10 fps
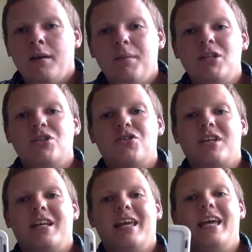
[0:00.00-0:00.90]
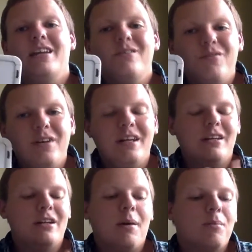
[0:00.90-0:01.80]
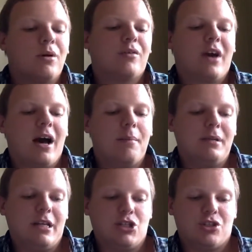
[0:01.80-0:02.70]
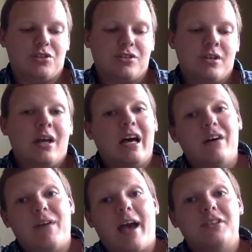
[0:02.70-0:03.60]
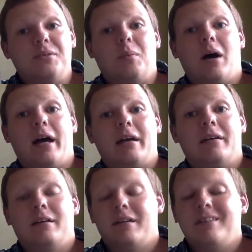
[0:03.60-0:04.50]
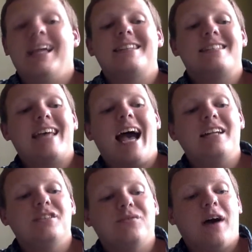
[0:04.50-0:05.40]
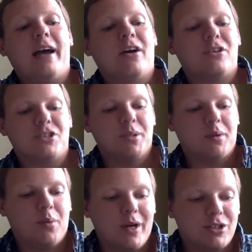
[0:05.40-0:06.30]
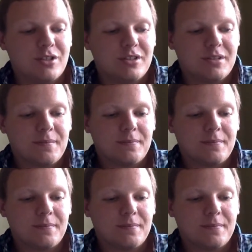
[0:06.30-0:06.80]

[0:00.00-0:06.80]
It means there's an infinite number of combinations of x and y that satisfy our two equations.